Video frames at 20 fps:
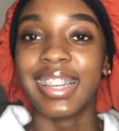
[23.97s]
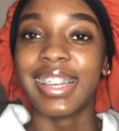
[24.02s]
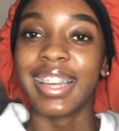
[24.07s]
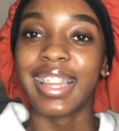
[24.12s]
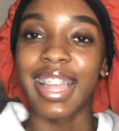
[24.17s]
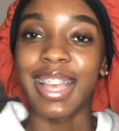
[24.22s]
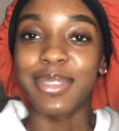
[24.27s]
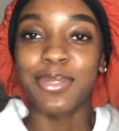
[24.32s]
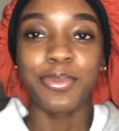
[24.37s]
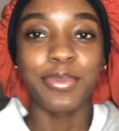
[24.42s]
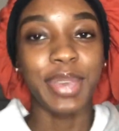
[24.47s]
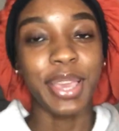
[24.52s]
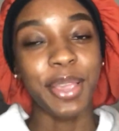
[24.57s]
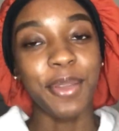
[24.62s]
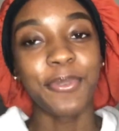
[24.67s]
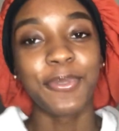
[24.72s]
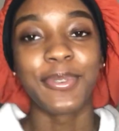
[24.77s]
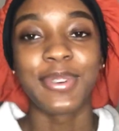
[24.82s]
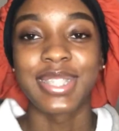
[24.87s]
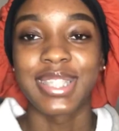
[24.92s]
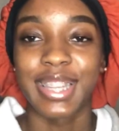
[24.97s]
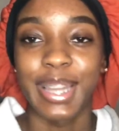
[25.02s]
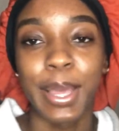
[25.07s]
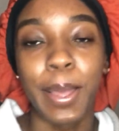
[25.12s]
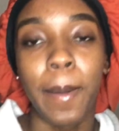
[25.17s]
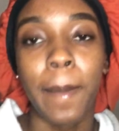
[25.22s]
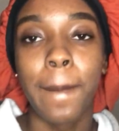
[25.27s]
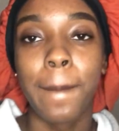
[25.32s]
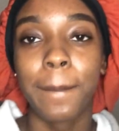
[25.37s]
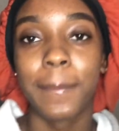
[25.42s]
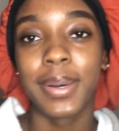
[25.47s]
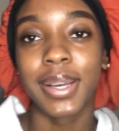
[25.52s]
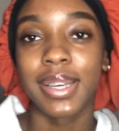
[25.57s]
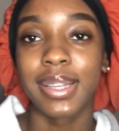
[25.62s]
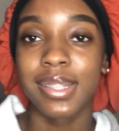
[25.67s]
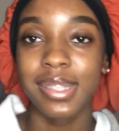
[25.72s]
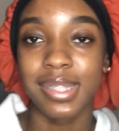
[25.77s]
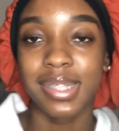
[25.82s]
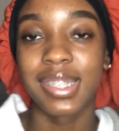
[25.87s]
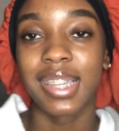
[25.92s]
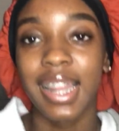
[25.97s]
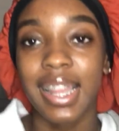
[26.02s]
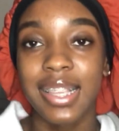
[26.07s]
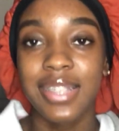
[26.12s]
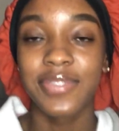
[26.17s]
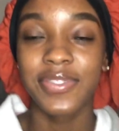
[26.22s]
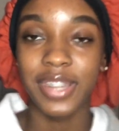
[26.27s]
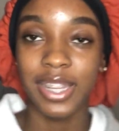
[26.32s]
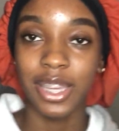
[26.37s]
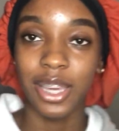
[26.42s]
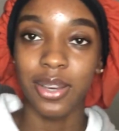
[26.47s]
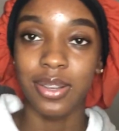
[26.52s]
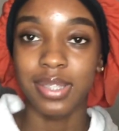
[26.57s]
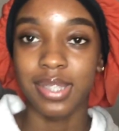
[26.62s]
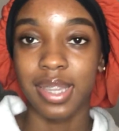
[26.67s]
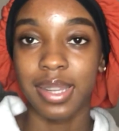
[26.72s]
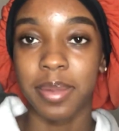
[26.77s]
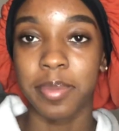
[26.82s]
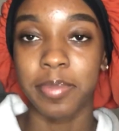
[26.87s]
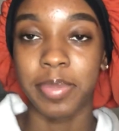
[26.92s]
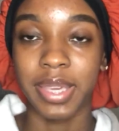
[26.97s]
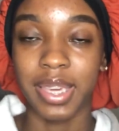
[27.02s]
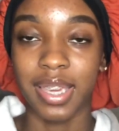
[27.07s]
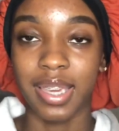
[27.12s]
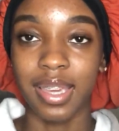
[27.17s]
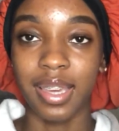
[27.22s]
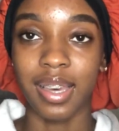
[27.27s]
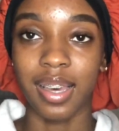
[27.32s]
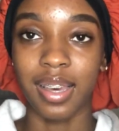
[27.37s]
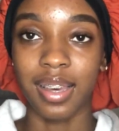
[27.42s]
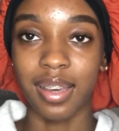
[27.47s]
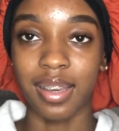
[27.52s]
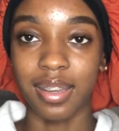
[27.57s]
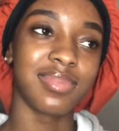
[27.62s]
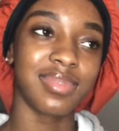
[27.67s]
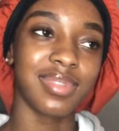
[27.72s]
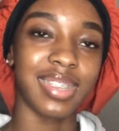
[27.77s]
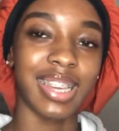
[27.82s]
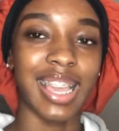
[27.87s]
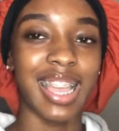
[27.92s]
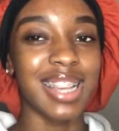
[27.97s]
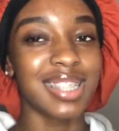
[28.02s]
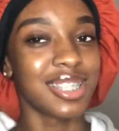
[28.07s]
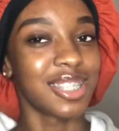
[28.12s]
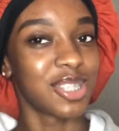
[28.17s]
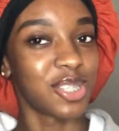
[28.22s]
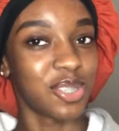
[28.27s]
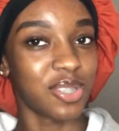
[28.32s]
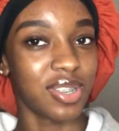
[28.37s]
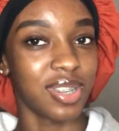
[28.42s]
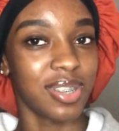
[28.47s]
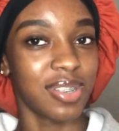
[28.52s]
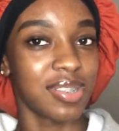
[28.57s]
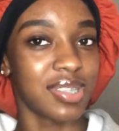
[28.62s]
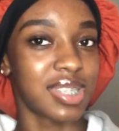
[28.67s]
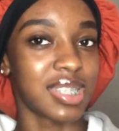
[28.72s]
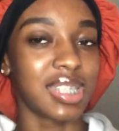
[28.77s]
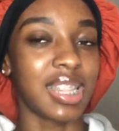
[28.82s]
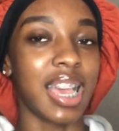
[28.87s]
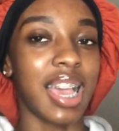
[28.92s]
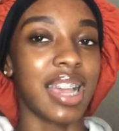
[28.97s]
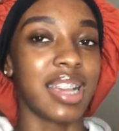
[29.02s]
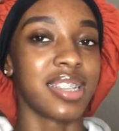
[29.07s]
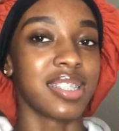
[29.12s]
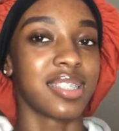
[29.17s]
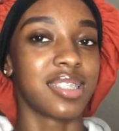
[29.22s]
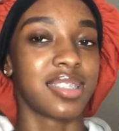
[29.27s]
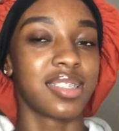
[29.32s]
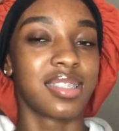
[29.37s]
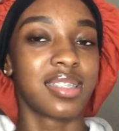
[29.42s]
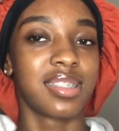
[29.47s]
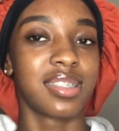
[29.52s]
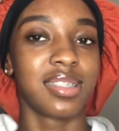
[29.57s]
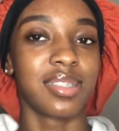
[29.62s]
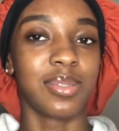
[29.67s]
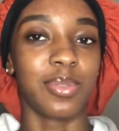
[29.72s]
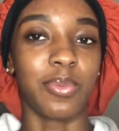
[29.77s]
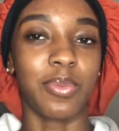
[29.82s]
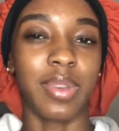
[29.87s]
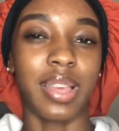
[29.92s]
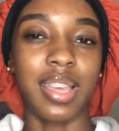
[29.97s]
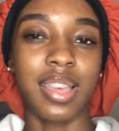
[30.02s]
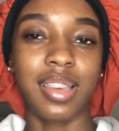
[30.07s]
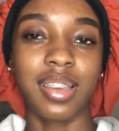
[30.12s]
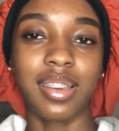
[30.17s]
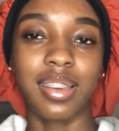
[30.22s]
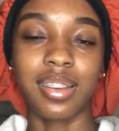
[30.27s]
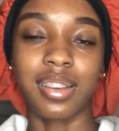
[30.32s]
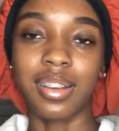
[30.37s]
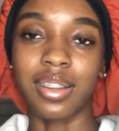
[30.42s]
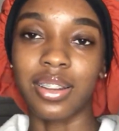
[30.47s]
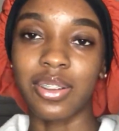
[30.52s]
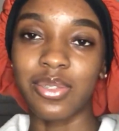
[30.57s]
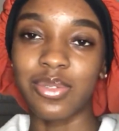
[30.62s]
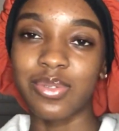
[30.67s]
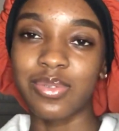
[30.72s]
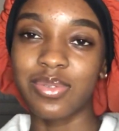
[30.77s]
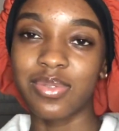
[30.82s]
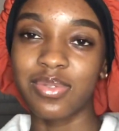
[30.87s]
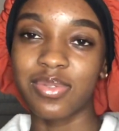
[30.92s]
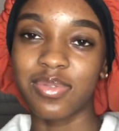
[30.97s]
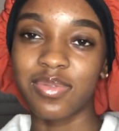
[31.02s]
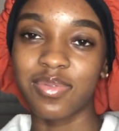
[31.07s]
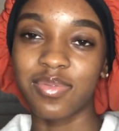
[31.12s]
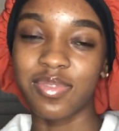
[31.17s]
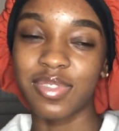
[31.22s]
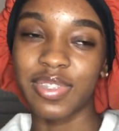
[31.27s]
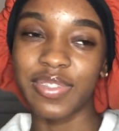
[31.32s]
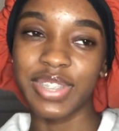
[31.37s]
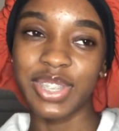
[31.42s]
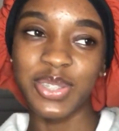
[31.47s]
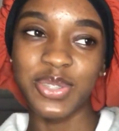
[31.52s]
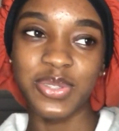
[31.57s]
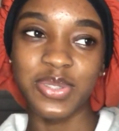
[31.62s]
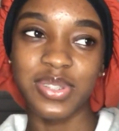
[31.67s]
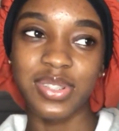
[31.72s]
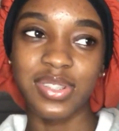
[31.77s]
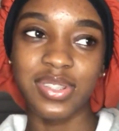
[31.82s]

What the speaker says: that's what we're here for today. But today's video is gonna be a hair tutorial slash wig glue review.